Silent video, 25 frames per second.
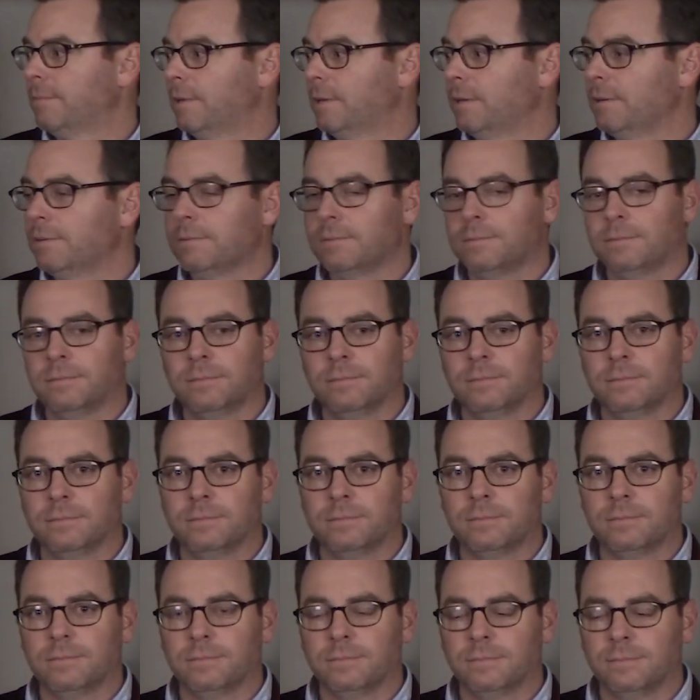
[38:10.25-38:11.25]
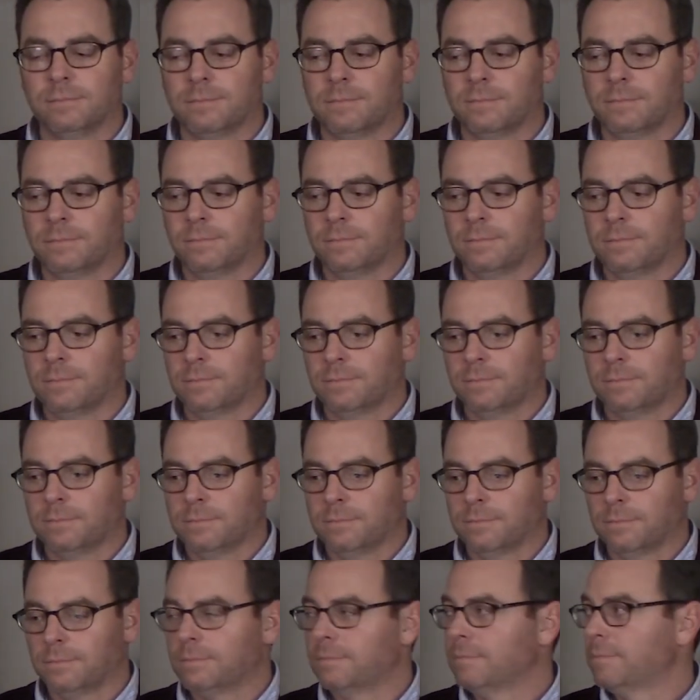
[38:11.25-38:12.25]

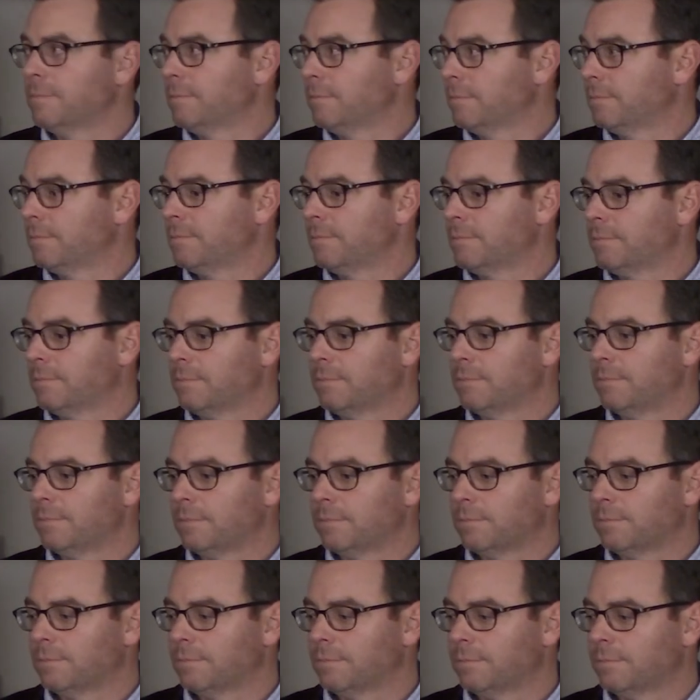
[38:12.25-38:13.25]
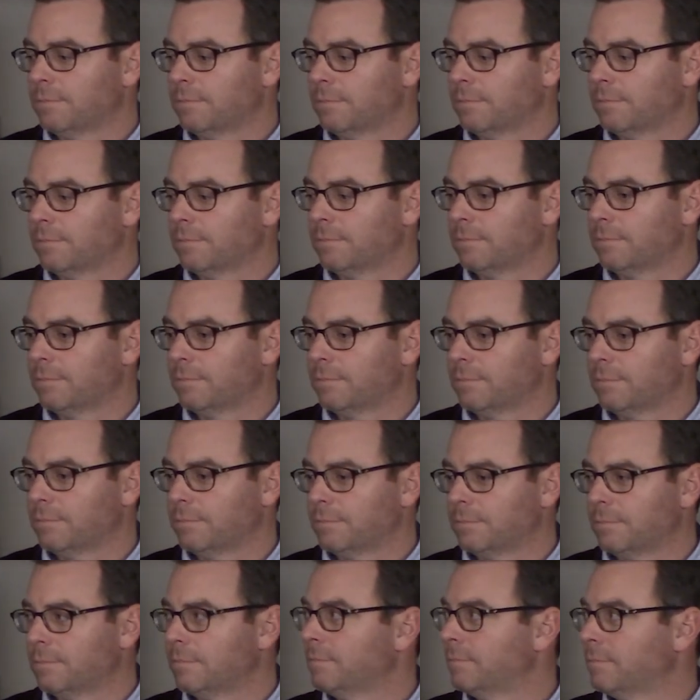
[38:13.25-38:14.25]

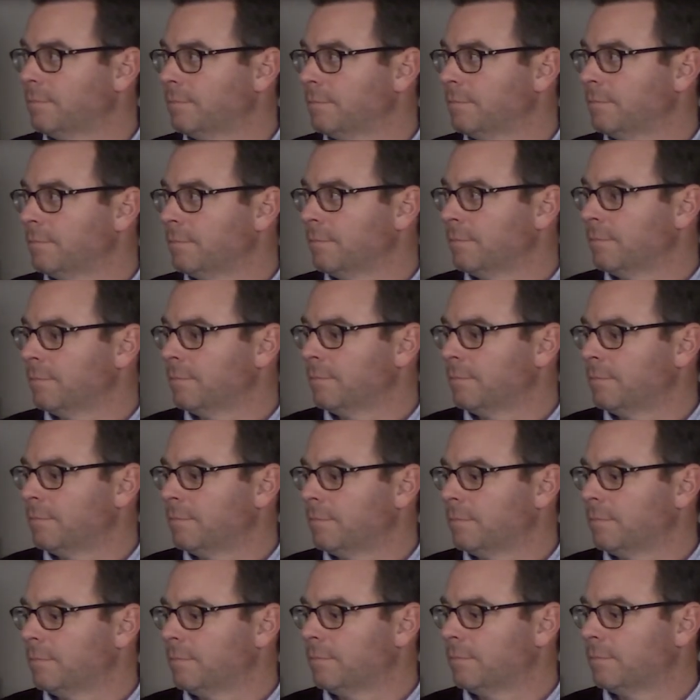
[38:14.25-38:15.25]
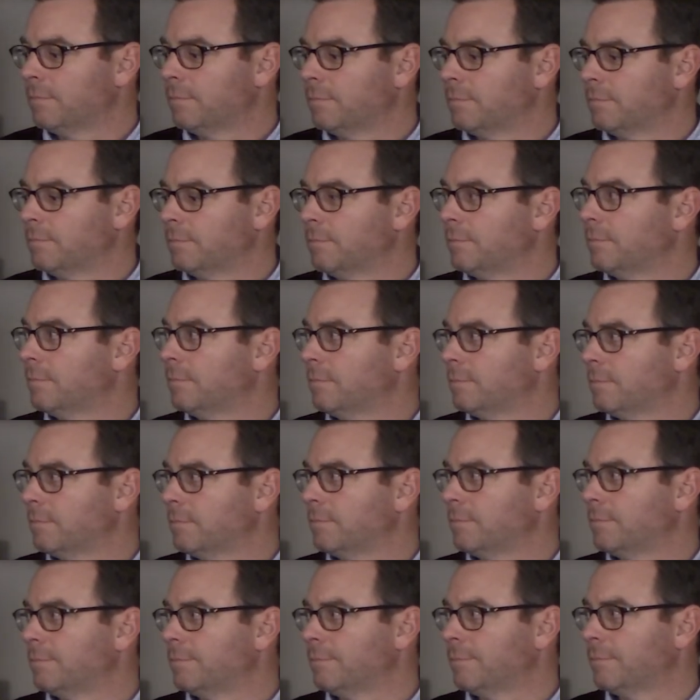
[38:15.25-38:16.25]

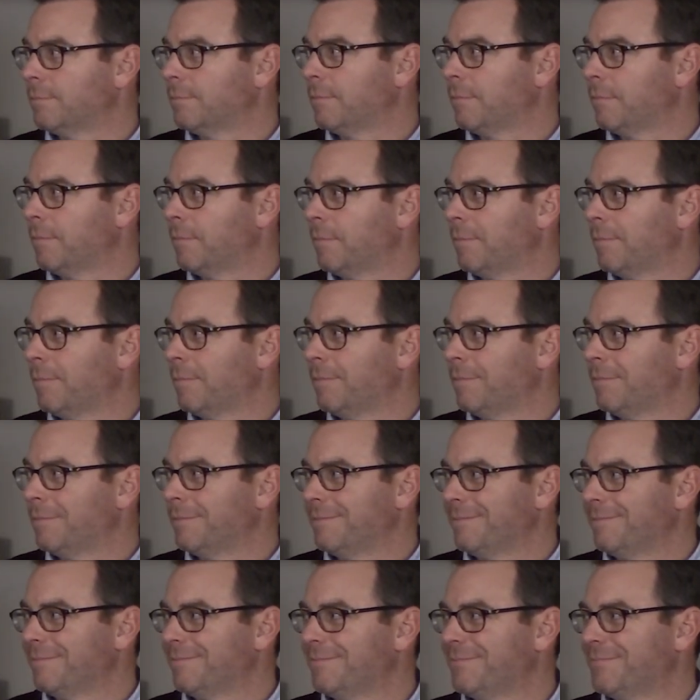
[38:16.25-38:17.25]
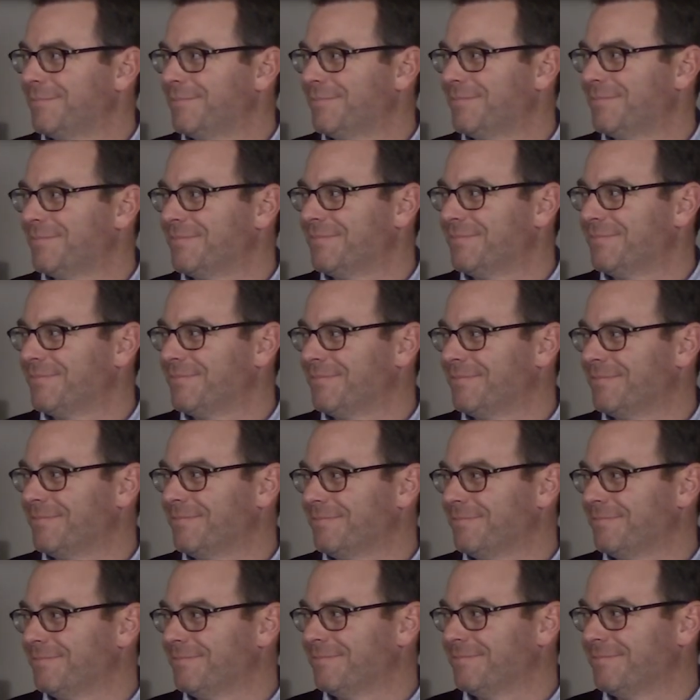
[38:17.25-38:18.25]
No words are spoken by the person on screen.